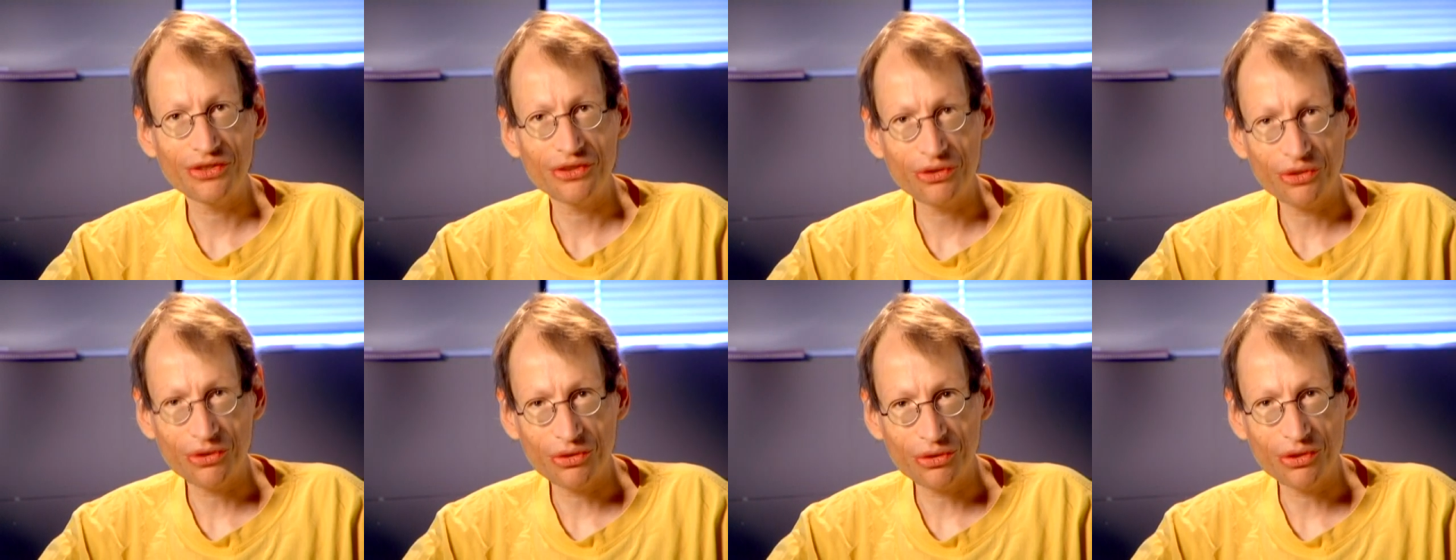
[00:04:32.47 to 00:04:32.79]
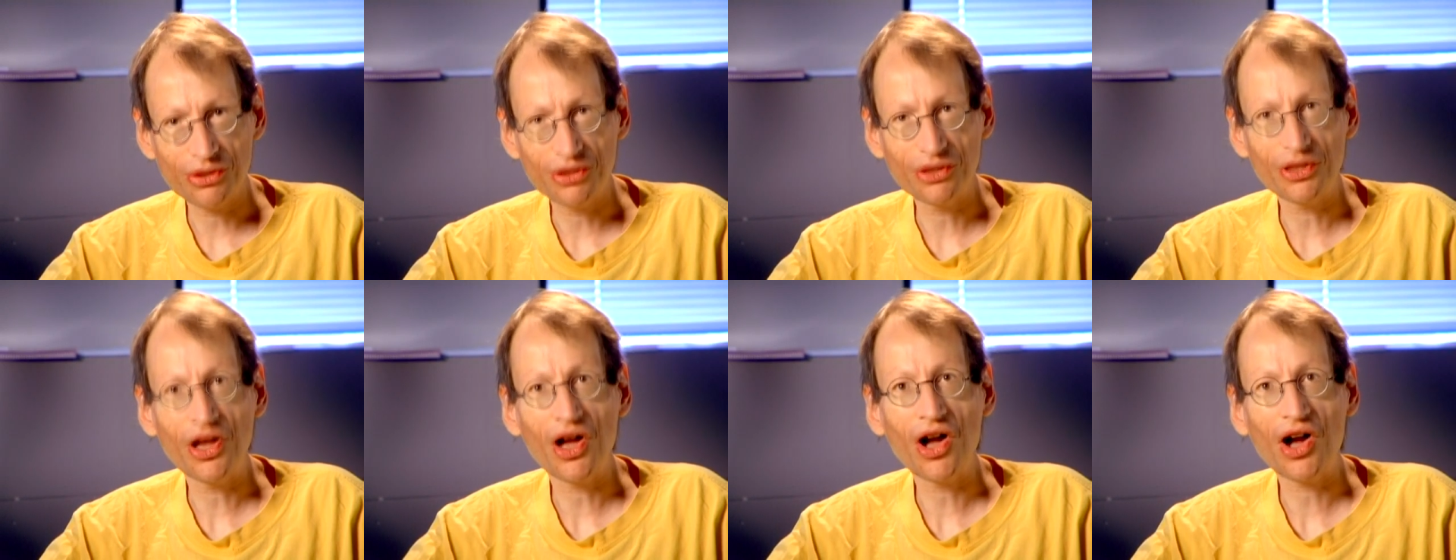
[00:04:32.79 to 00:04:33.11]
to
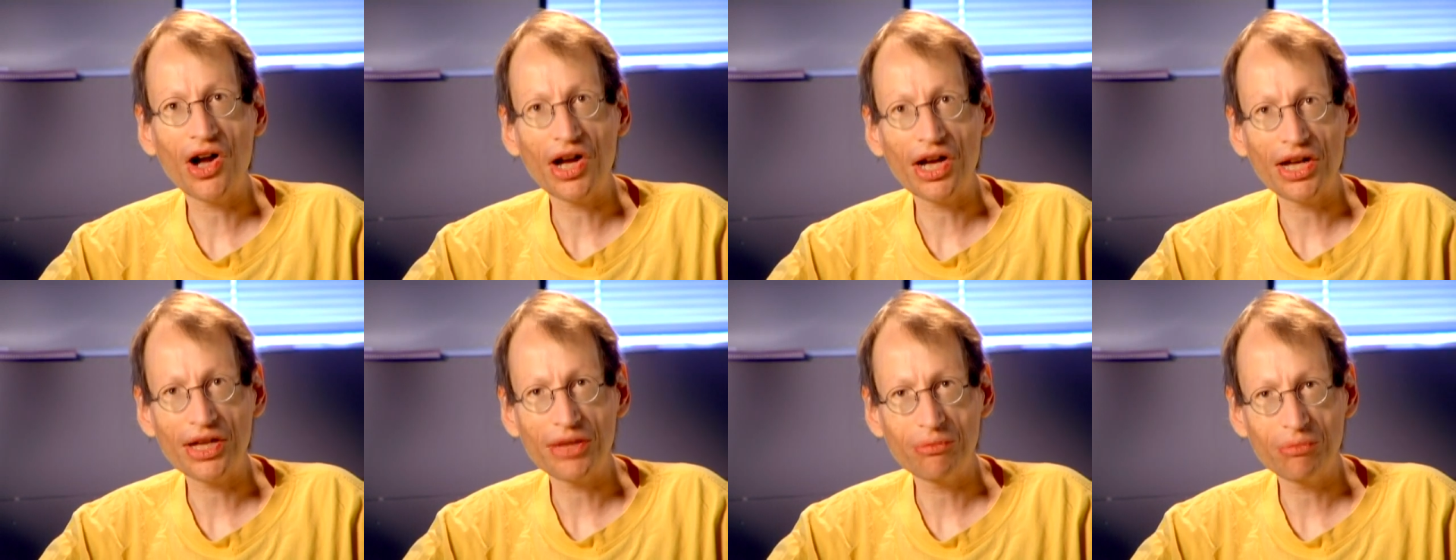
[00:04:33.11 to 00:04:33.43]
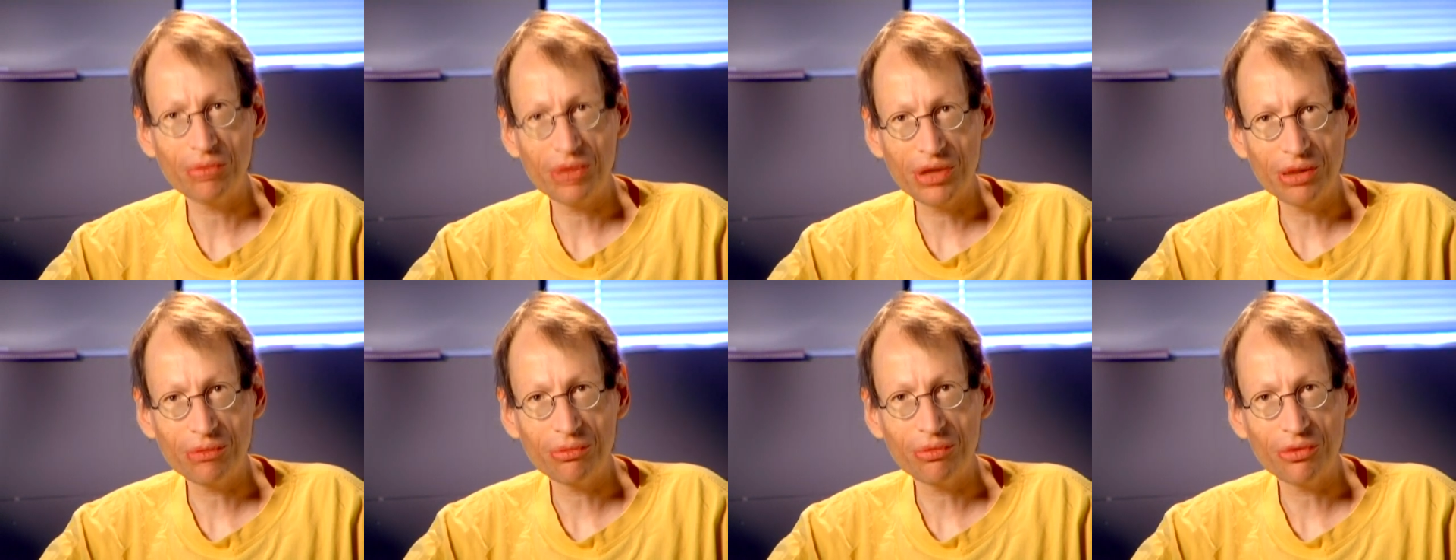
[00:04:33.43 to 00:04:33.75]
deny
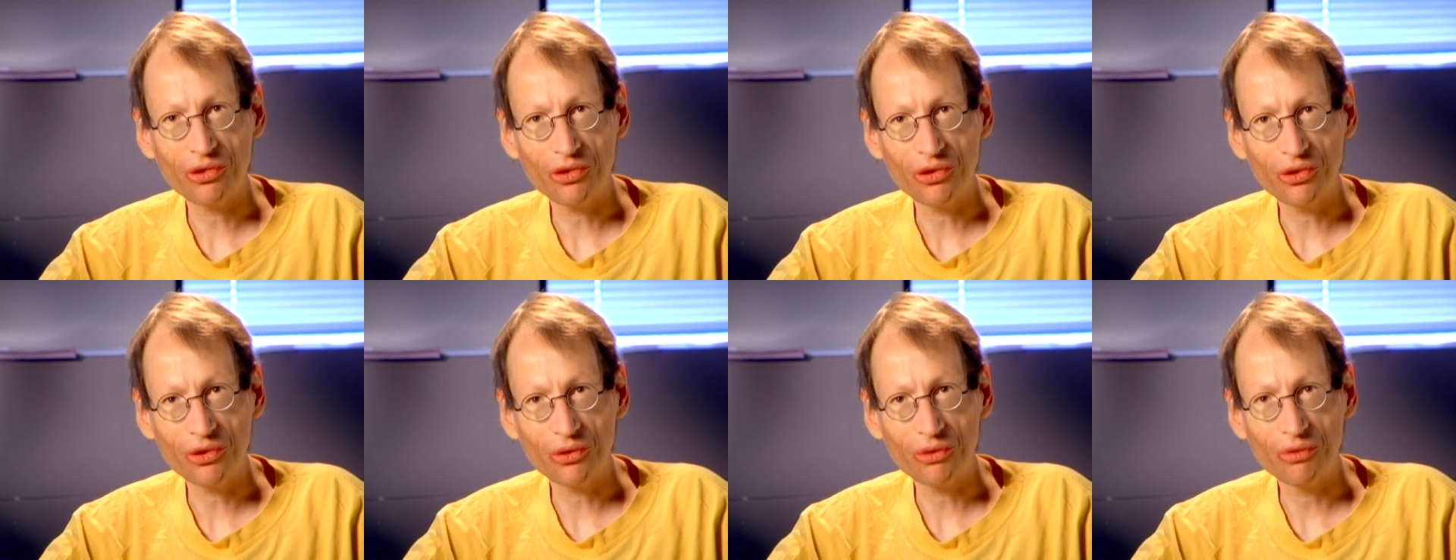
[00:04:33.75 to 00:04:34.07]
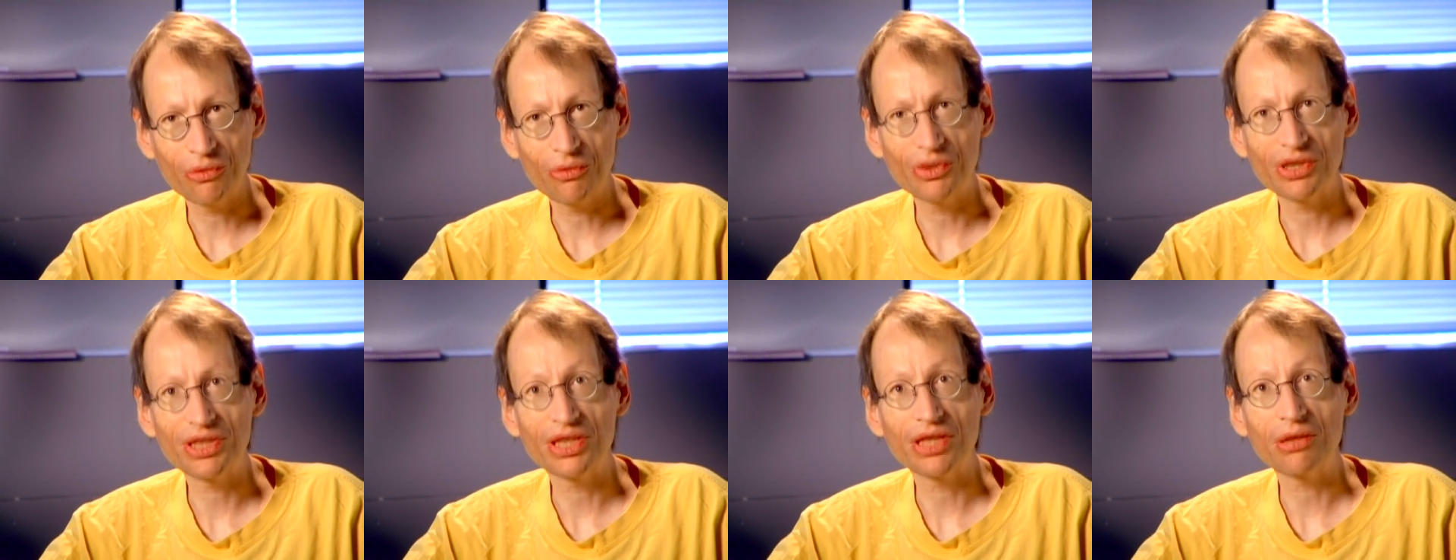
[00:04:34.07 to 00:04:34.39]
people
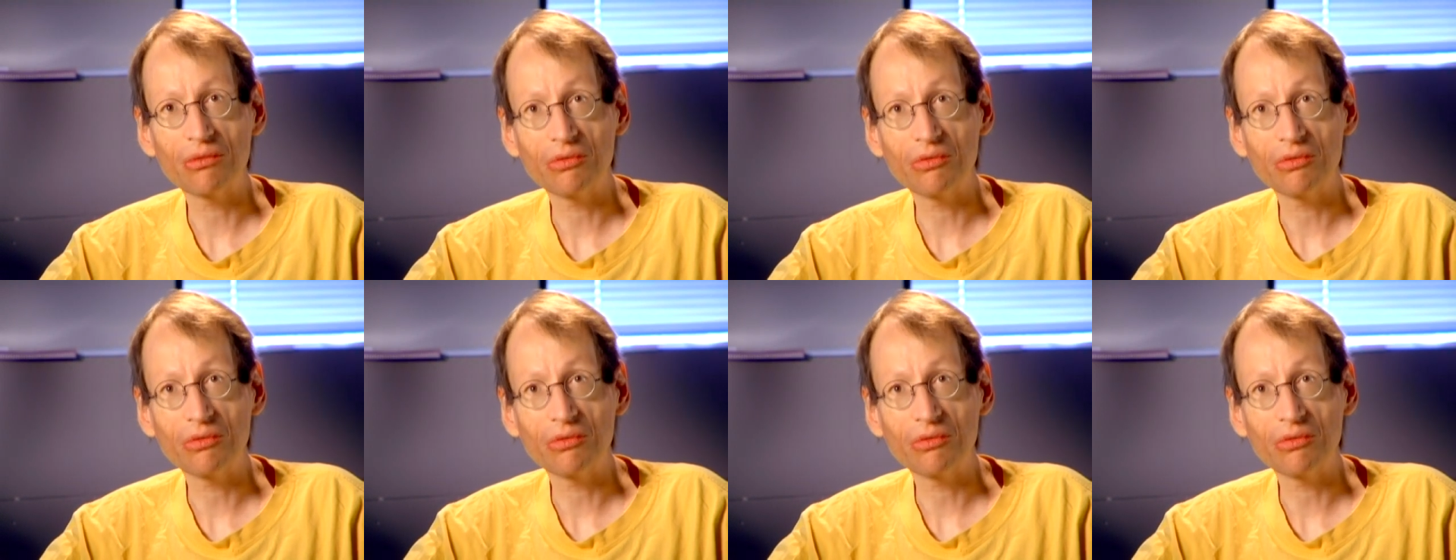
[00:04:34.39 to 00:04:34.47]
with